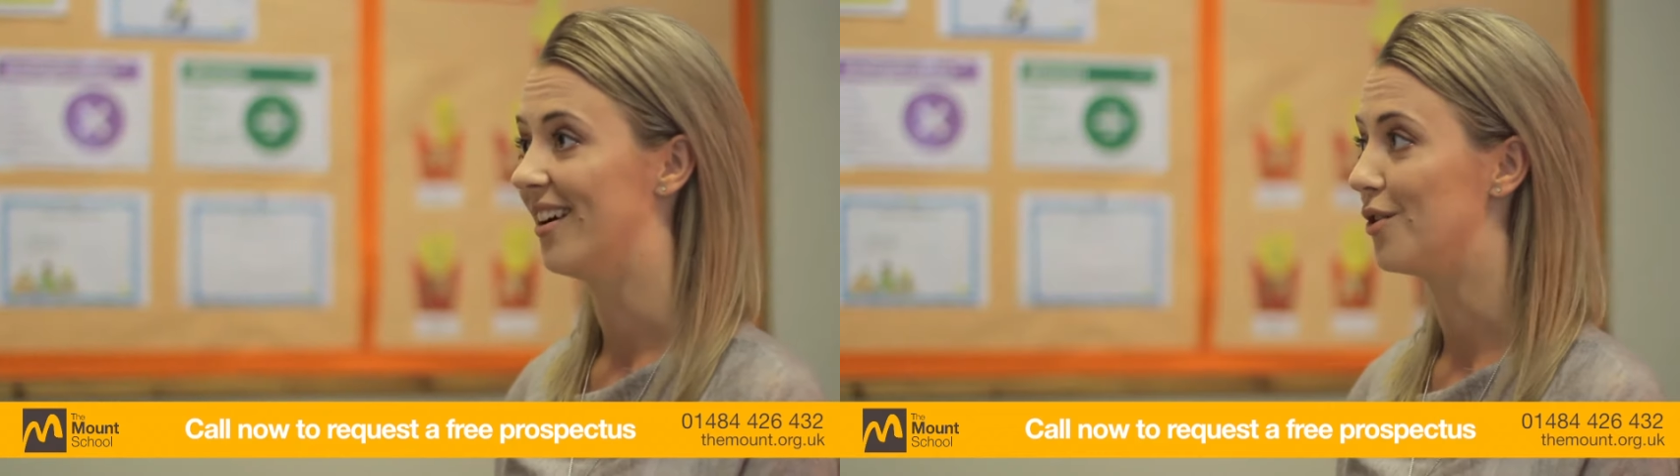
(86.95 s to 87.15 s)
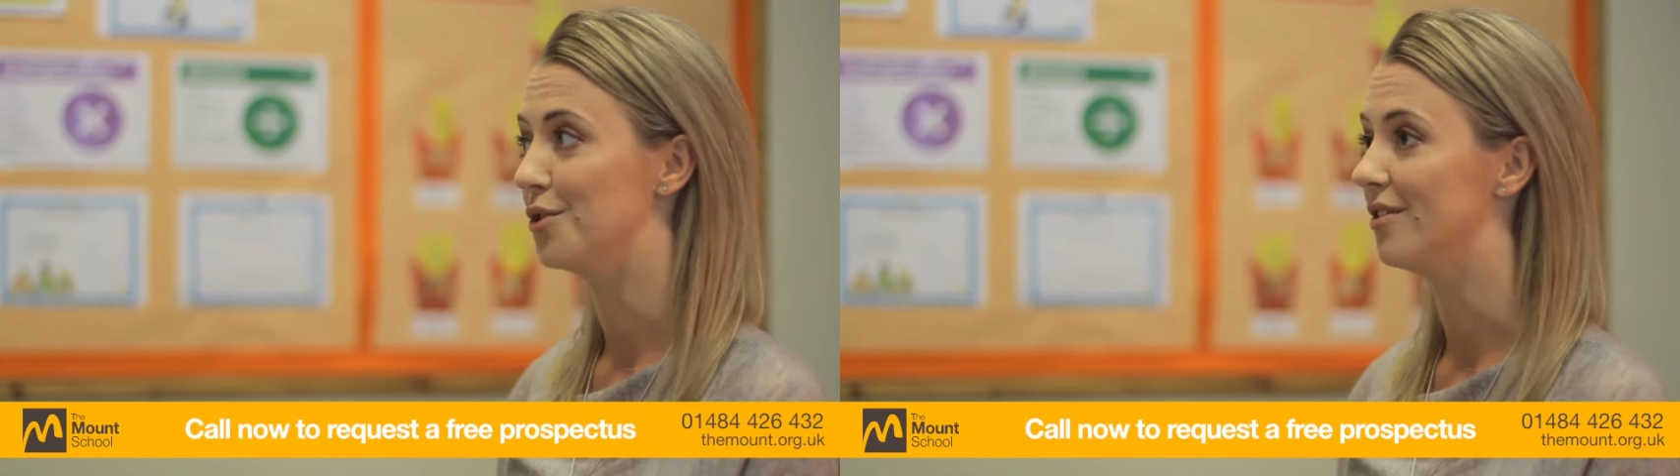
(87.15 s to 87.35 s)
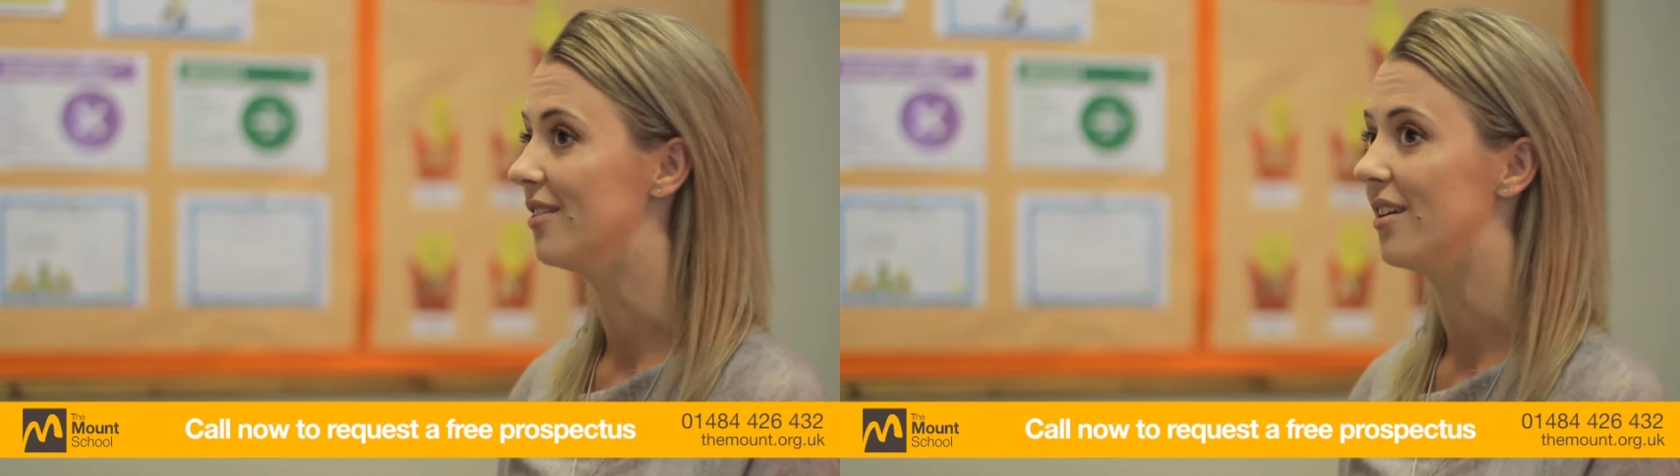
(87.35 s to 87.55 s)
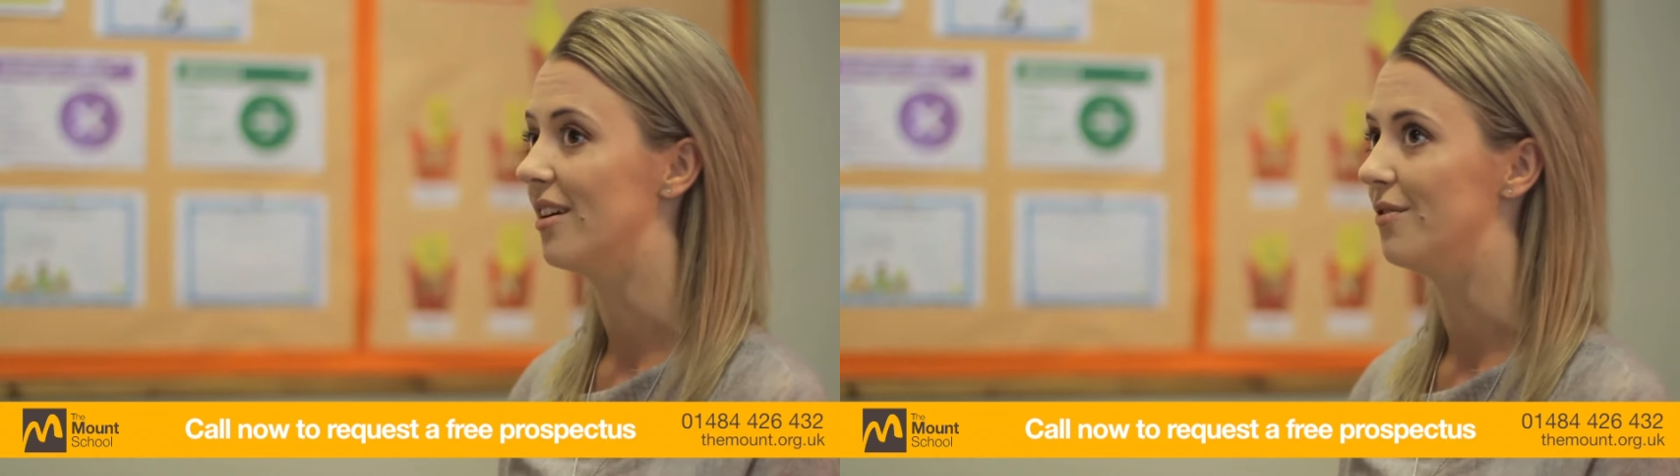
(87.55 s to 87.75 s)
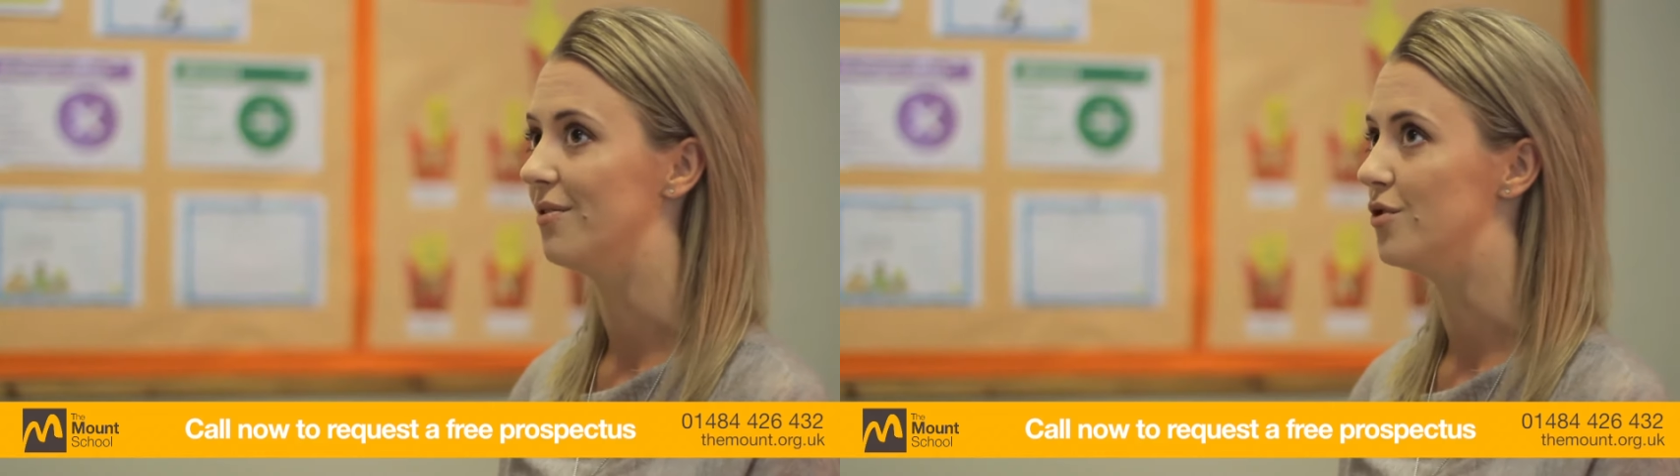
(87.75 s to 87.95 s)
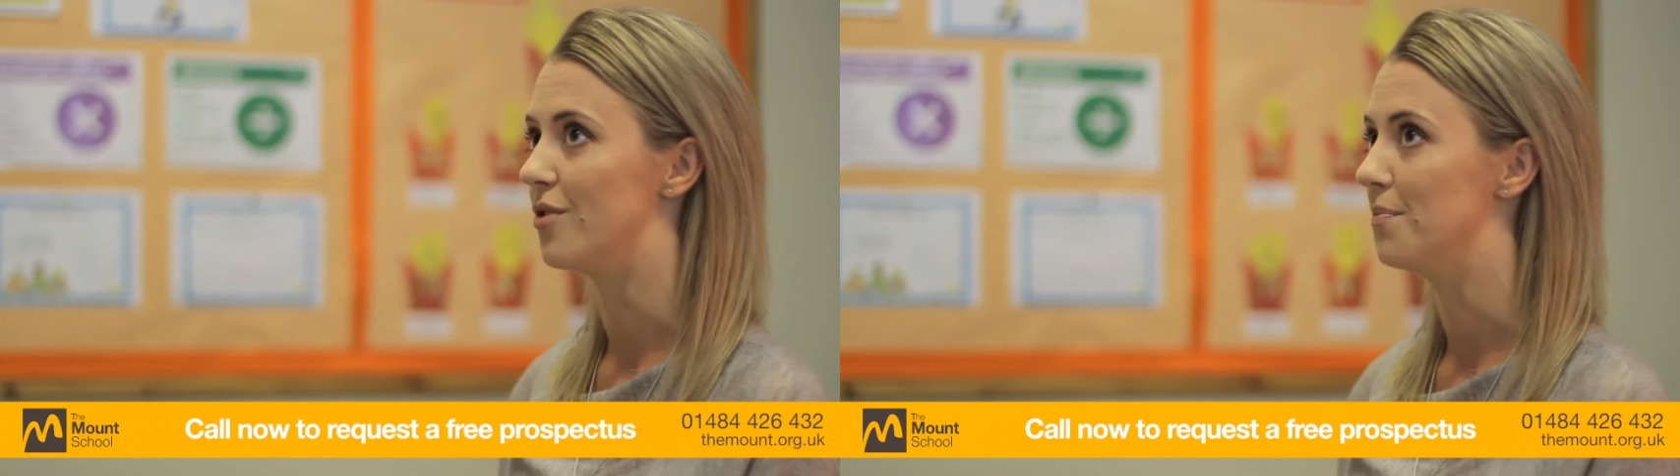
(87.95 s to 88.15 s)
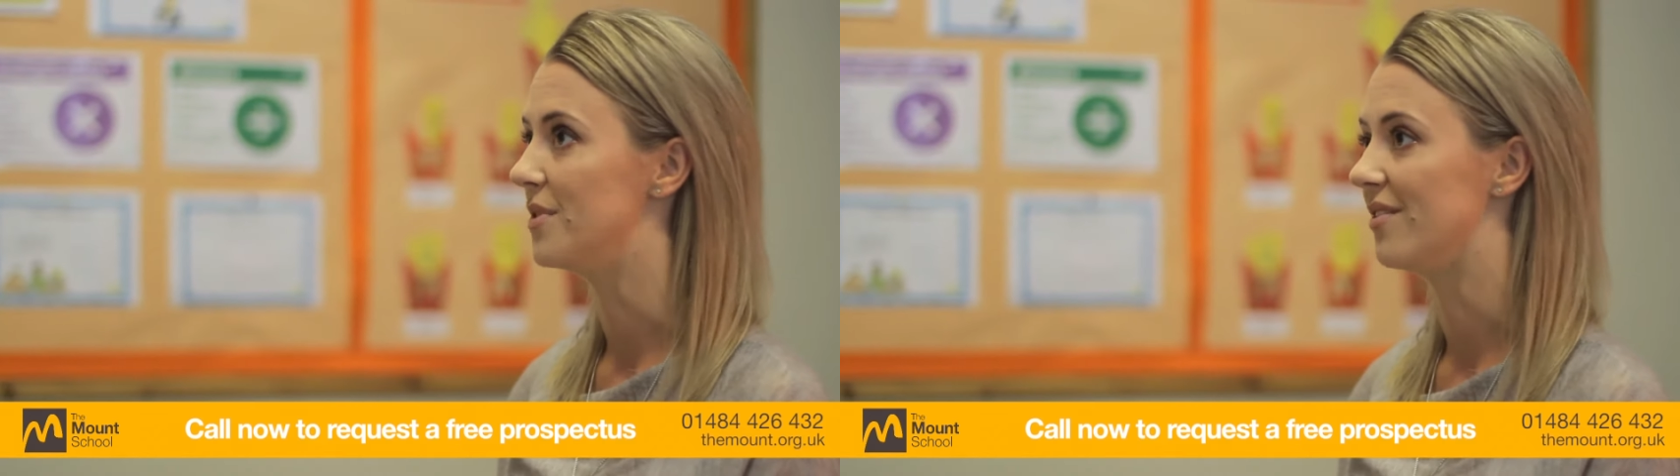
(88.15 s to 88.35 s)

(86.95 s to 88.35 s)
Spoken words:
couldn't have dreamt